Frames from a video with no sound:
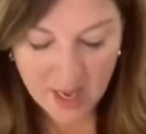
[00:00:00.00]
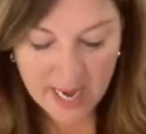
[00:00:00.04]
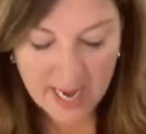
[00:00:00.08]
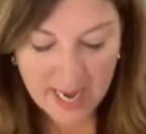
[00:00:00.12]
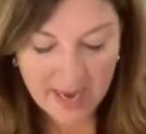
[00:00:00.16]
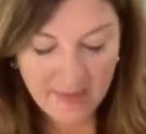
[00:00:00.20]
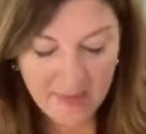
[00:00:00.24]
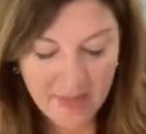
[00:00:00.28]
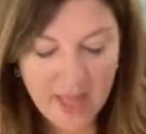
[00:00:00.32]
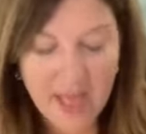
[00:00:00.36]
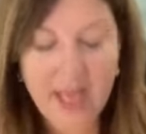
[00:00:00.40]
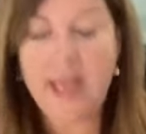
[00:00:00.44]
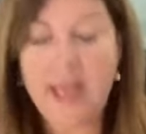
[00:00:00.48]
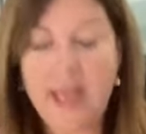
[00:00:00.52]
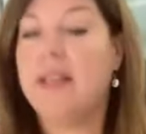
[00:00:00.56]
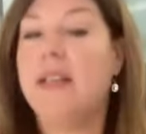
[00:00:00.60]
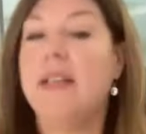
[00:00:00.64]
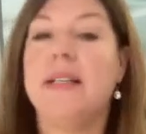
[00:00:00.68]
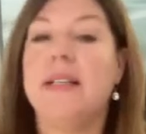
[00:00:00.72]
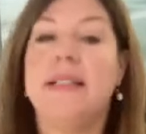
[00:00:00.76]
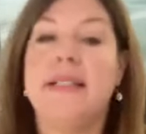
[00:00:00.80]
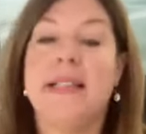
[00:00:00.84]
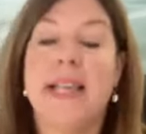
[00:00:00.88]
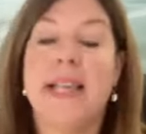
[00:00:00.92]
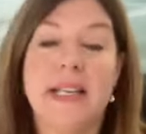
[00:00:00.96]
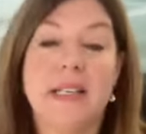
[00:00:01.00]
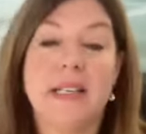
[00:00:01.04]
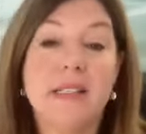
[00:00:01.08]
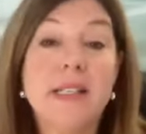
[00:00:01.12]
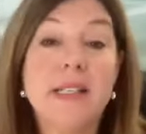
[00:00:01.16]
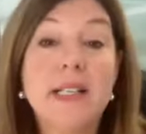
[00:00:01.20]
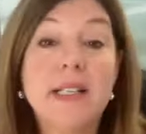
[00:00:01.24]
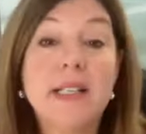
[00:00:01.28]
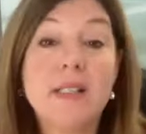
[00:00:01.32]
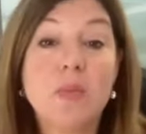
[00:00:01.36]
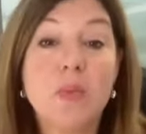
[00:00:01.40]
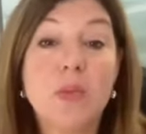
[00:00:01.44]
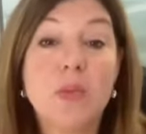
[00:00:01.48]
And then day
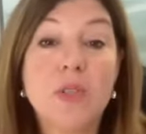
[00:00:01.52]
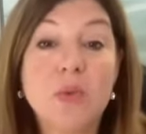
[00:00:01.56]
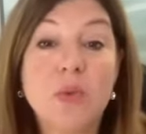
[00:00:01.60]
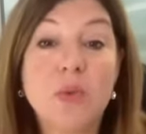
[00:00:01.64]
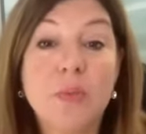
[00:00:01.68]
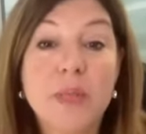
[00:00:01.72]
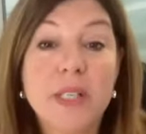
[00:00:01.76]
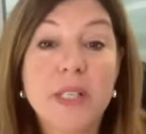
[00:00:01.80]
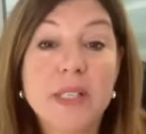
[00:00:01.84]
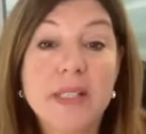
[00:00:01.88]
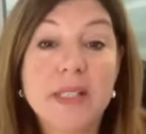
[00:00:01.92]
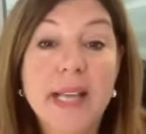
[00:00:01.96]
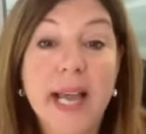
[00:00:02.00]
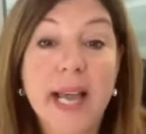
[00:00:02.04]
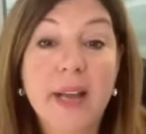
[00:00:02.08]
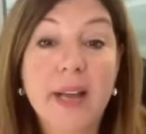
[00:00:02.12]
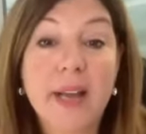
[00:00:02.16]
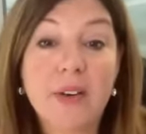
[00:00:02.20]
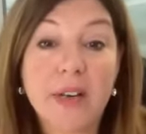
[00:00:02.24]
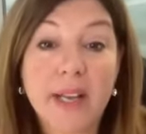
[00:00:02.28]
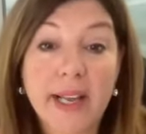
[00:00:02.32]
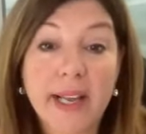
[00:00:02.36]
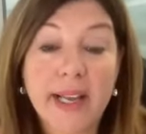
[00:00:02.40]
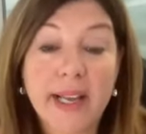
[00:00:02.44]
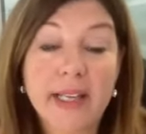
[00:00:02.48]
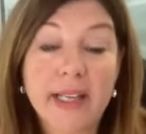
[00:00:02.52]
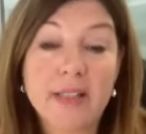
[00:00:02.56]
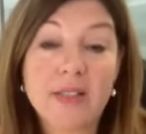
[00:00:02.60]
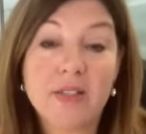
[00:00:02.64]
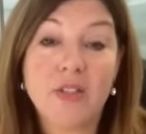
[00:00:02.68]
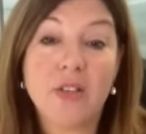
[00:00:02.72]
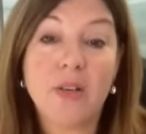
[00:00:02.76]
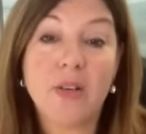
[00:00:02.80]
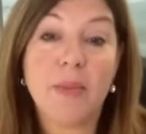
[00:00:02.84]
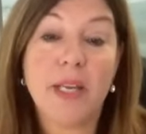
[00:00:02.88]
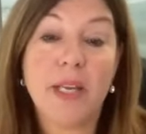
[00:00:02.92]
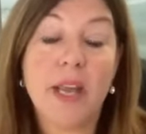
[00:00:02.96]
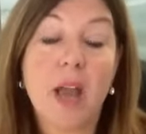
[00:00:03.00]
6, which will be Saturday, is
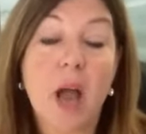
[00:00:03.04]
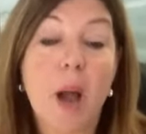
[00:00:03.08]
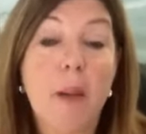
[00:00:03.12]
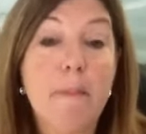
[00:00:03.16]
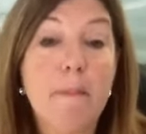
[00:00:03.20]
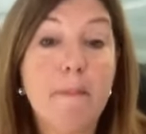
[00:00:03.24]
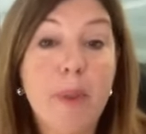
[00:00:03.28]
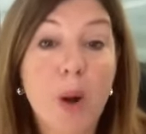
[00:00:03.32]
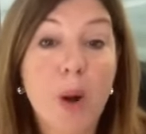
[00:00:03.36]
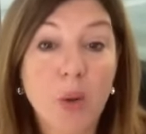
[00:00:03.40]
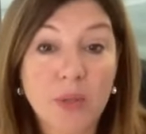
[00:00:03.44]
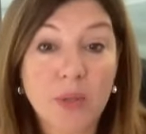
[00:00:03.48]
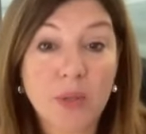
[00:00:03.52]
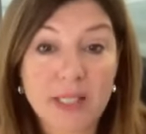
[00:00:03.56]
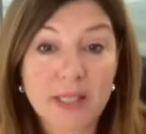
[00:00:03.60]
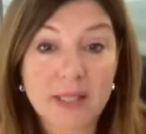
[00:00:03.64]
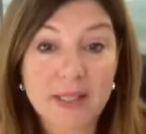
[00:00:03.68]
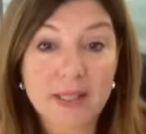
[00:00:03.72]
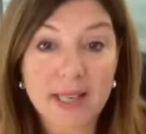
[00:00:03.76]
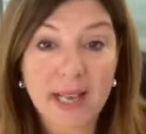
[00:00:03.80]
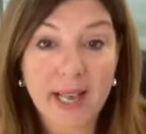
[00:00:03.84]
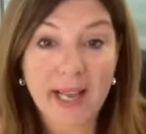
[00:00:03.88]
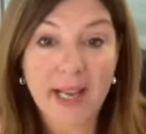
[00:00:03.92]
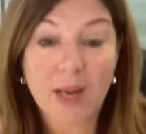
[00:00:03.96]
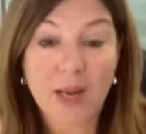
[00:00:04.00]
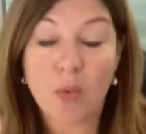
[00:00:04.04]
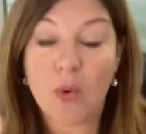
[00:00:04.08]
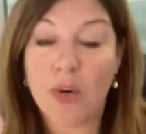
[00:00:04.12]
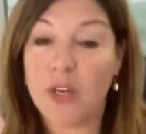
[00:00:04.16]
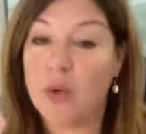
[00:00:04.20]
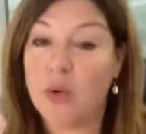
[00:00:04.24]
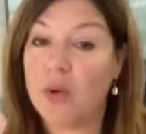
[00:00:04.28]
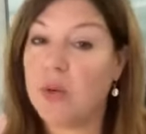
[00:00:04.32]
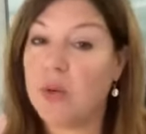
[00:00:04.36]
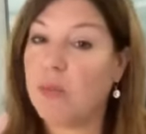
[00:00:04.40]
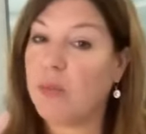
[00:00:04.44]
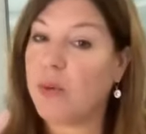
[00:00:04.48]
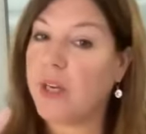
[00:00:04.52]
going to be a bonus day where
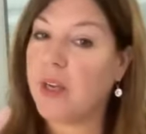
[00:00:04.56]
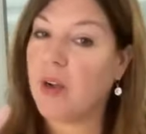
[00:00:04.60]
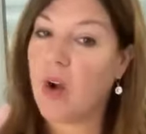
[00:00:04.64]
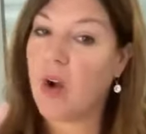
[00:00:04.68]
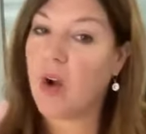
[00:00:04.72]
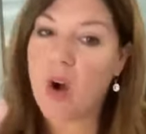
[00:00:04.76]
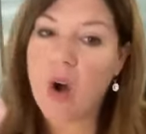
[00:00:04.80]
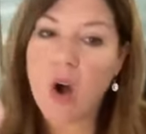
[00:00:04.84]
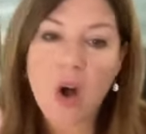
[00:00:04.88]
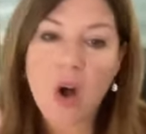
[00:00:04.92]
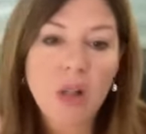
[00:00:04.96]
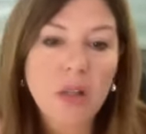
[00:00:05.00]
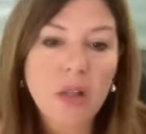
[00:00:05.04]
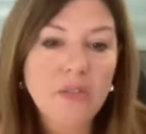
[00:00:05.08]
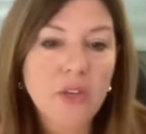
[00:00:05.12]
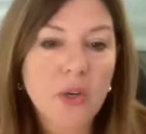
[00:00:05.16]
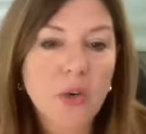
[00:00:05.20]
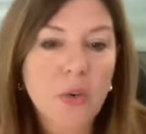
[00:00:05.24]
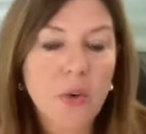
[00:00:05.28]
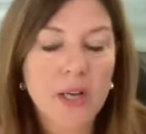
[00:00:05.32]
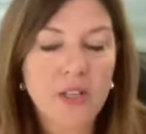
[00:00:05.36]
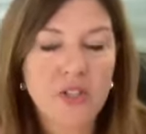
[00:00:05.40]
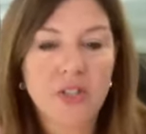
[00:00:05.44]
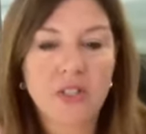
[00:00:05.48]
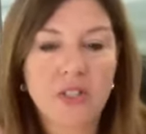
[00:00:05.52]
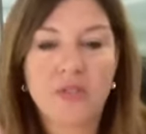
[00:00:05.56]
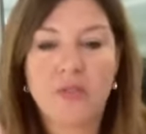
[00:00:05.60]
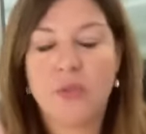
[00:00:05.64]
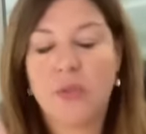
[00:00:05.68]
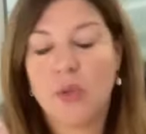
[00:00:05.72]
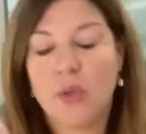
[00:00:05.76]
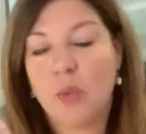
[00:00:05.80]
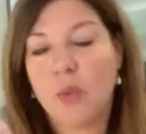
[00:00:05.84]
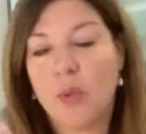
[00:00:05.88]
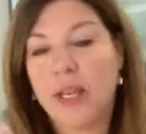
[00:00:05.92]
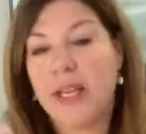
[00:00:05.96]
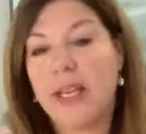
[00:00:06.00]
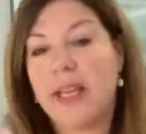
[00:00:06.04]
you can bring all of your questions from
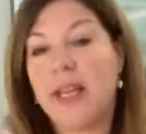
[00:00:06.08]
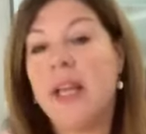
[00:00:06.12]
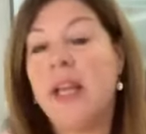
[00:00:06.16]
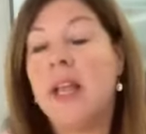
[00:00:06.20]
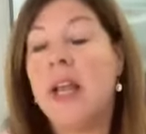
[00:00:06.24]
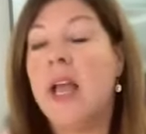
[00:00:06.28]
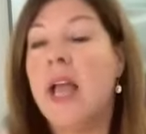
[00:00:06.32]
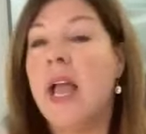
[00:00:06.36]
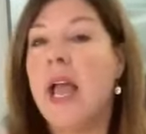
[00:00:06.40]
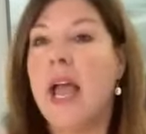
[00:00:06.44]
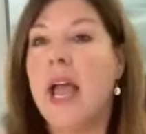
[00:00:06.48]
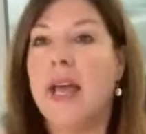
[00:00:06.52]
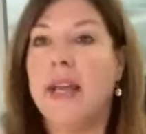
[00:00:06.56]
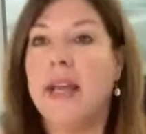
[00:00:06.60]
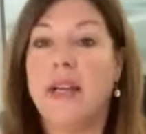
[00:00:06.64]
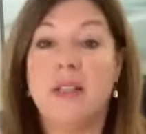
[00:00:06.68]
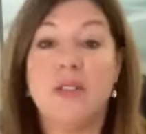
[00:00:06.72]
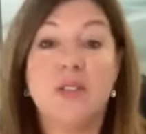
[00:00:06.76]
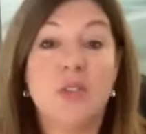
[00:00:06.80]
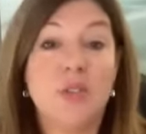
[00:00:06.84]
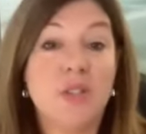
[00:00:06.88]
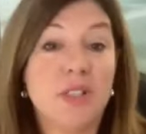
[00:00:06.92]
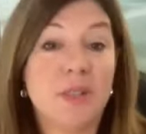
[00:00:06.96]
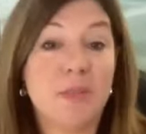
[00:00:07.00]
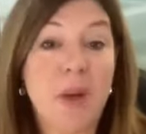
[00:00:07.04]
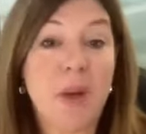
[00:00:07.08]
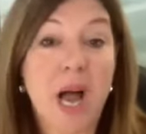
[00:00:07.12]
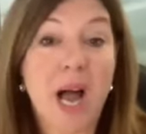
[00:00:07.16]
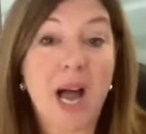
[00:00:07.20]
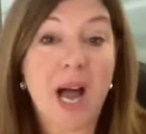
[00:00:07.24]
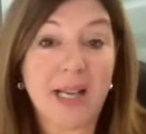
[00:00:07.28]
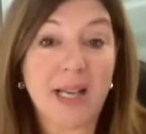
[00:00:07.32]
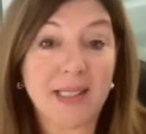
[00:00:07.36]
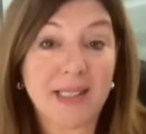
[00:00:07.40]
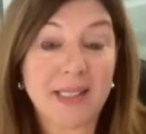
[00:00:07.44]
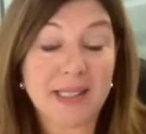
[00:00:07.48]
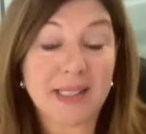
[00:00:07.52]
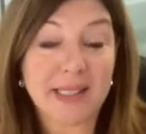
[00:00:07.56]
the week. And I'll do some
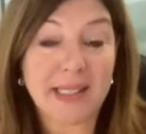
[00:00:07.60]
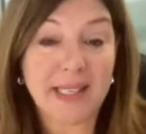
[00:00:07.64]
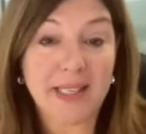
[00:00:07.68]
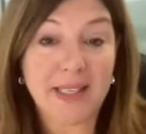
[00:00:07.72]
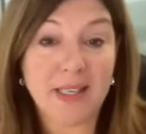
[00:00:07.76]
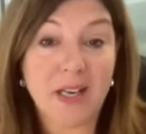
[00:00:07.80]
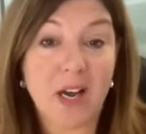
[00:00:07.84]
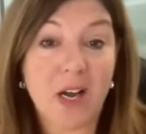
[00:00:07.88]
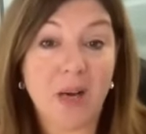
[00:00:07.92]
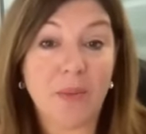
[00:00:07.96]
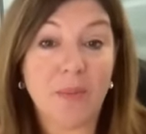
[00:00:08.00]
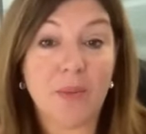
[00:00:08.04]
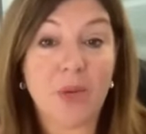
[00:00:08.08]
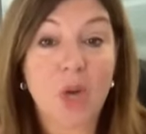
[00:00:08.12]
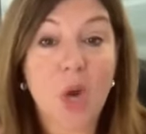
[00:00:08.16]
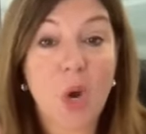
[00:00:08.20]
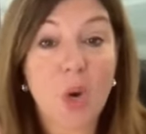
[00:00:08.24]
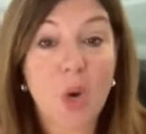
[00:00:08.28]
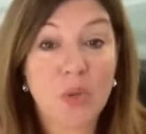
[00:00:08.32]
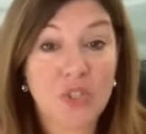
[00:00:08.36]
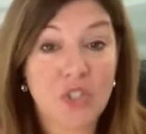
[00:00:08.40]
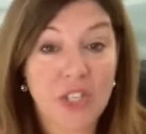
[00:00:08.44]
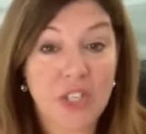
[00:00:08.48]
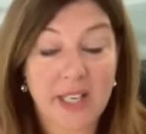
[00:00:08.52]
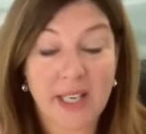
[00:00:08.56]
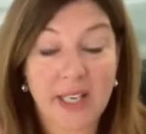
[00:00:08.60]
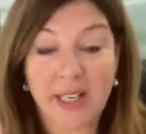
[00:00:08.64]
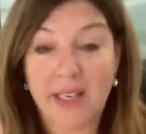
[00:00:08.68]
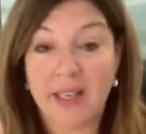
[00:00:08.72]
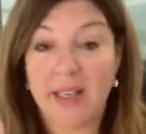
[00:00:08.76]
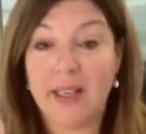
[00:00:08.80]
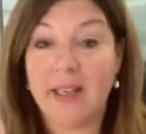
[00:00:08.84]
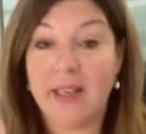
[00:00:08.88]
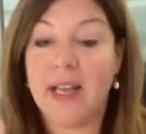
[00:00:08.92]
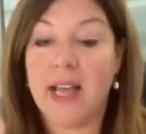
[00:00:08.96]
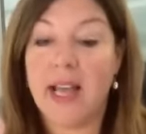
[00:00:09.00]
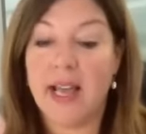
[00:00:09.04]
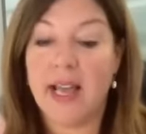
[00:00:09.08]
hot seat
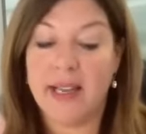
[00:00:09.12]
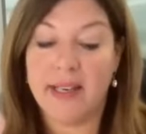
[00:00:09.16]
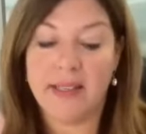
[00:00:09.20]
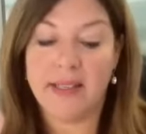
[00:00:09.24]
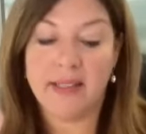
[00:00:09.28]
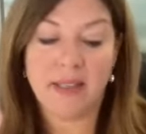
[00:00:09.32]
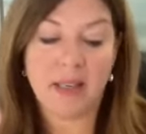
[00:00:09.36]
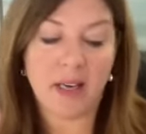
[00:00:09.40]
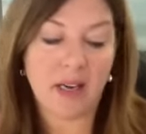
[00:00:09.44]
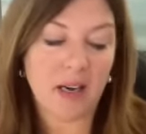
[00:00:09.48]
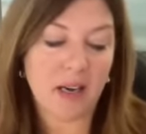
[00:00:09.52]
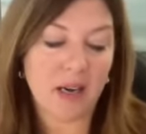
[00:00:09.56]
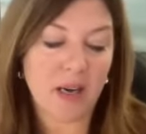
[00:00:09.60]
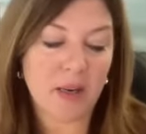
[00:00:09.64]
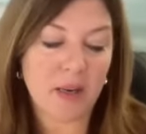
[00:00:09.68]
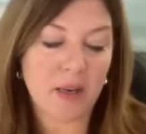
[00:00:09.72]
coaching and